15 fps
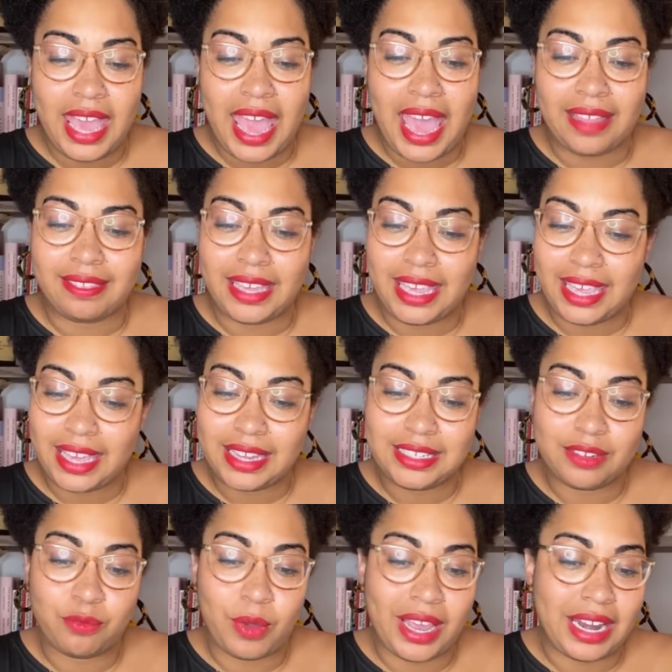at the hands
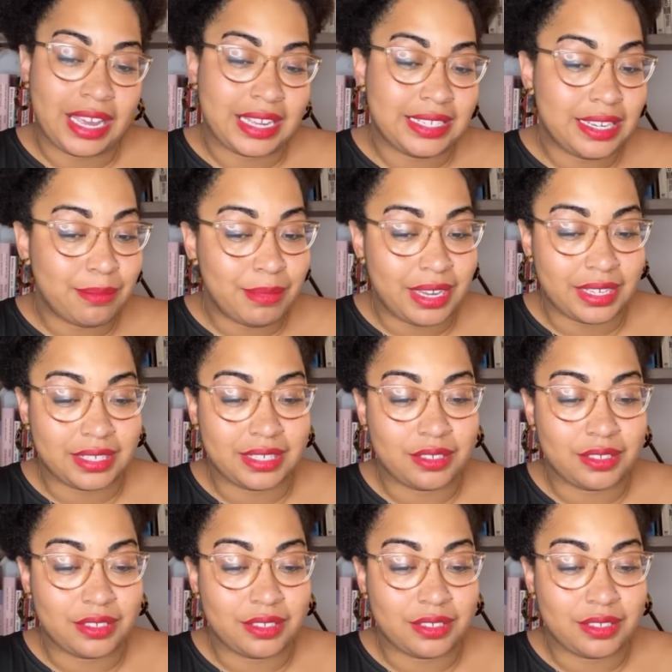of white academics,